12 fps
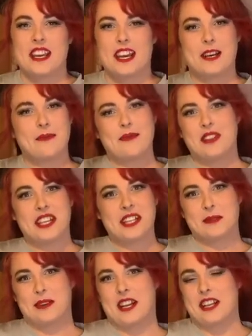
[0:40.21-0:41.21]
The
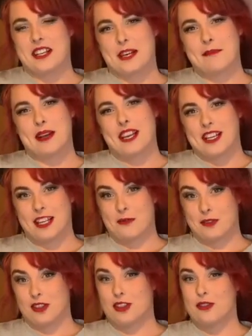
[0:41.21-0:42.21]
next one I ended up making was in